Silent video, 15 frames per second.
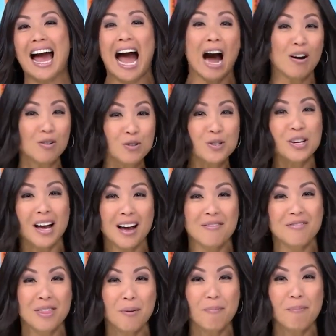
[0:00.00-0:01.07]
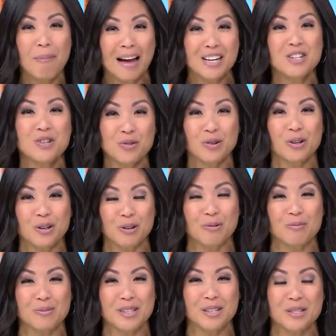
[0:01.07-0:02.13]
out of the
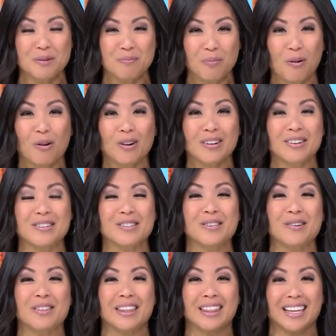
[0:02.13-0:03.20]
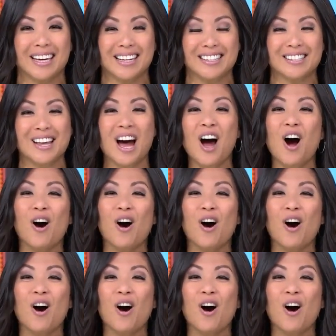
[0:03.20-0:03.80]
bedrooms is important so that the kids